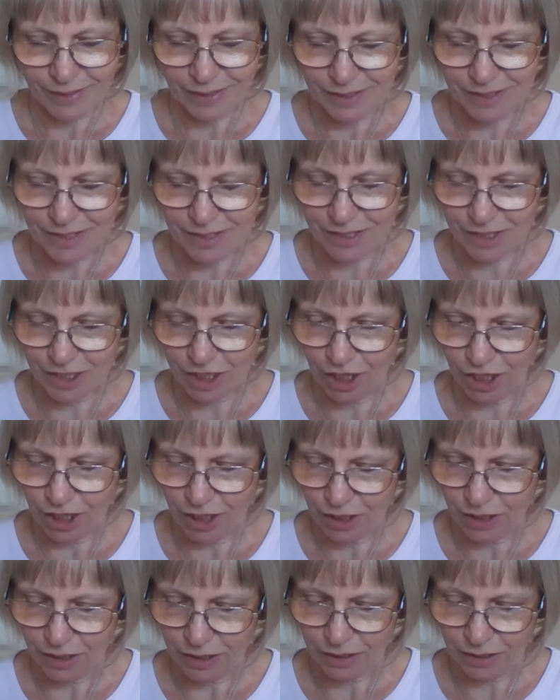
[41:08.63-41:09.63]

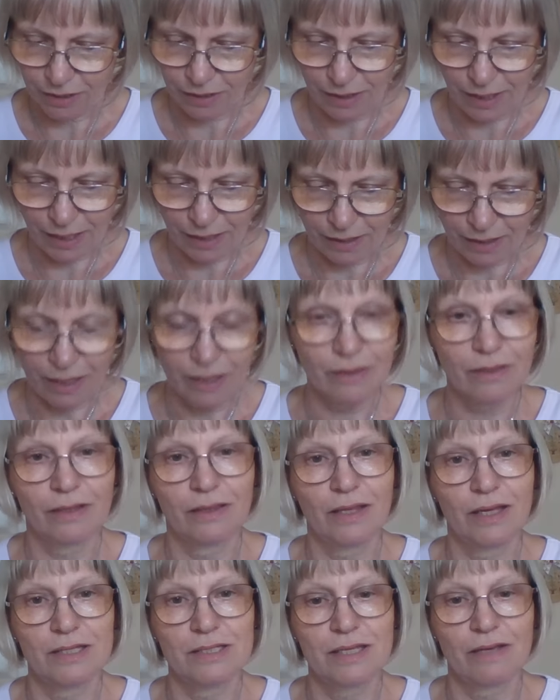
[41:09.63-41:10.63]
So yeah, I think
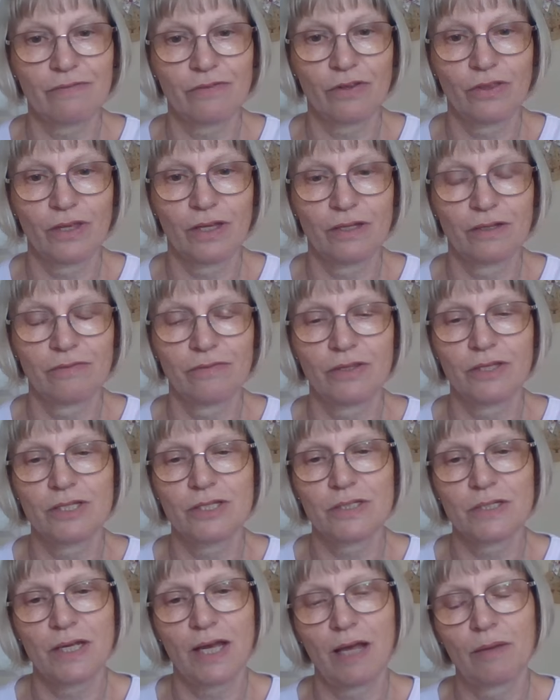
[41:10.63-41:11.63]
that is everything for
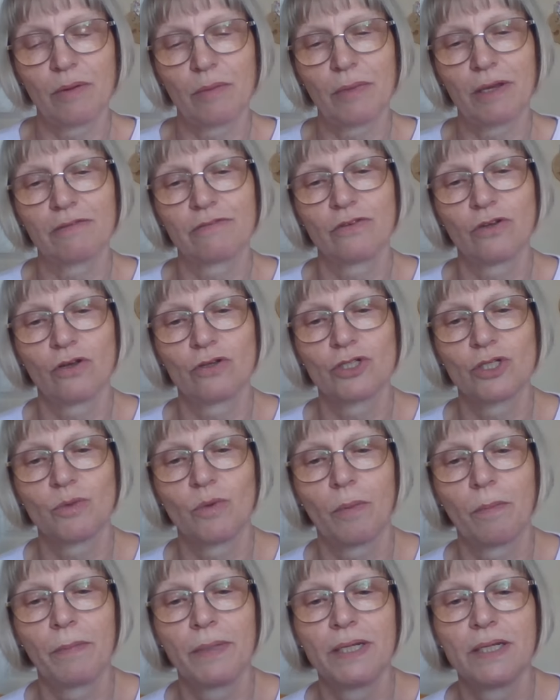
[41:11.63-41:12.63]
this time. I'm at
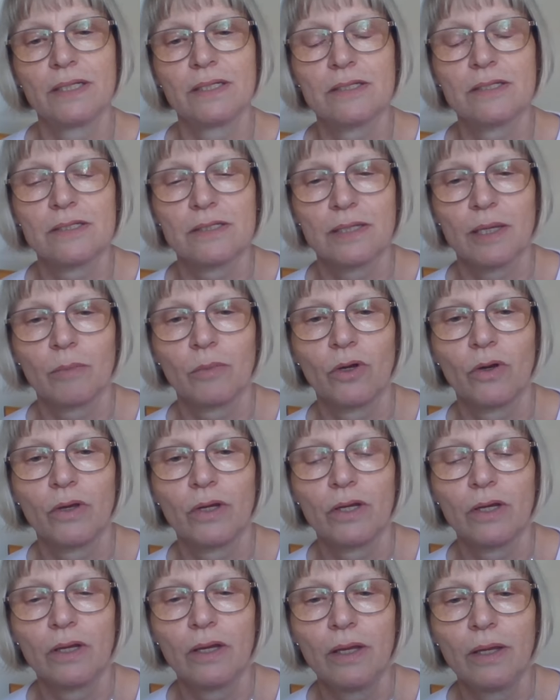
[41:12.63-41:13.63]
41 minutes. I'm going
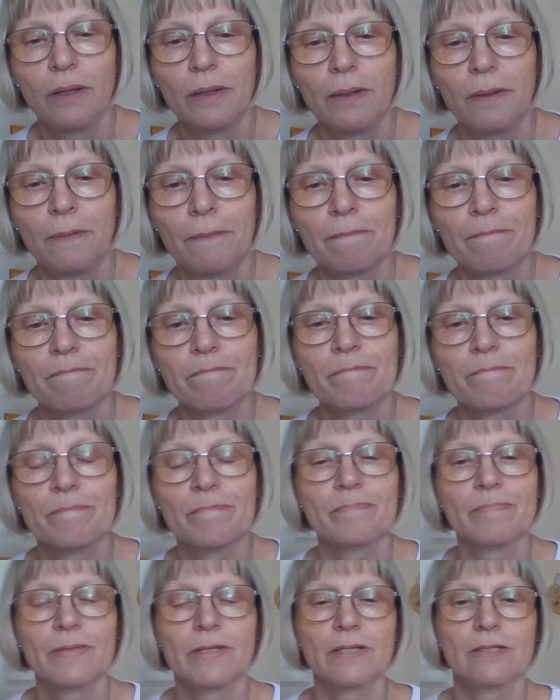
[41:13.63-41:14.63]
to go.
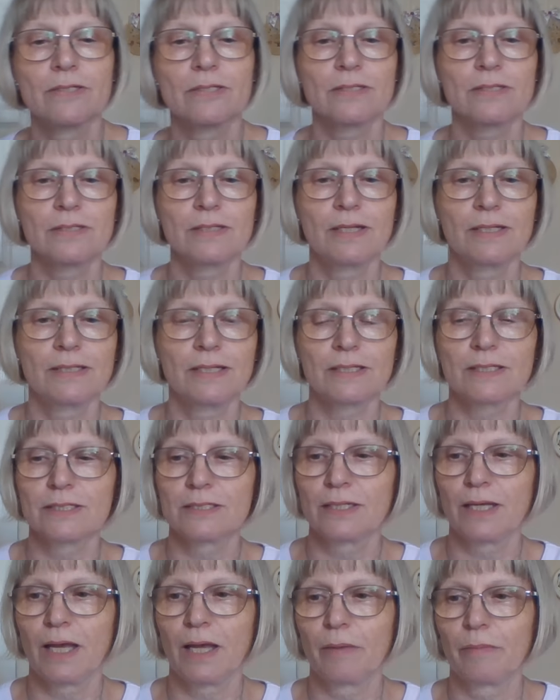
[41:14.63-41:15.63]
So see you next
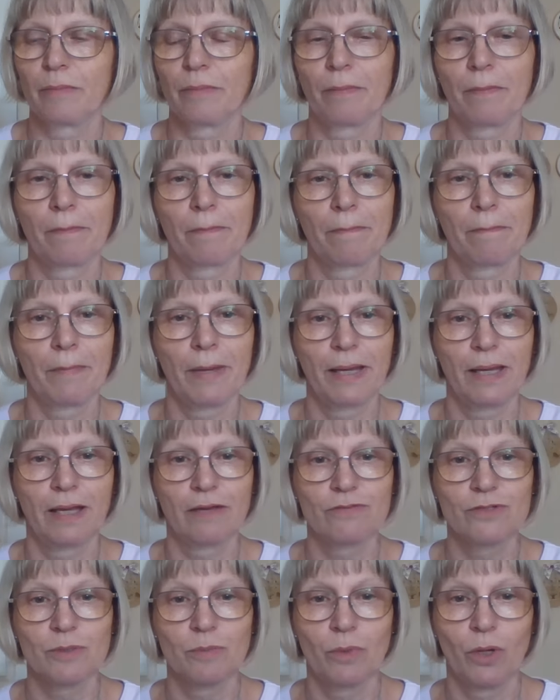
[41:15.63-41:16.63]
time. Might
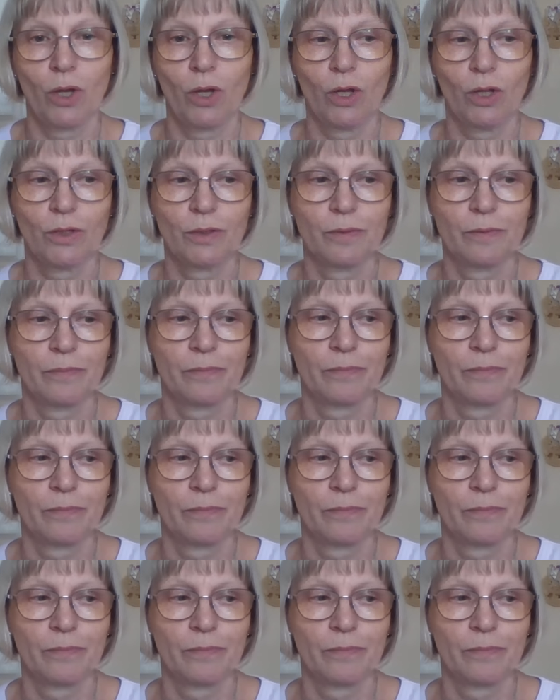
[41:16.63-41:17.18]
have some haul.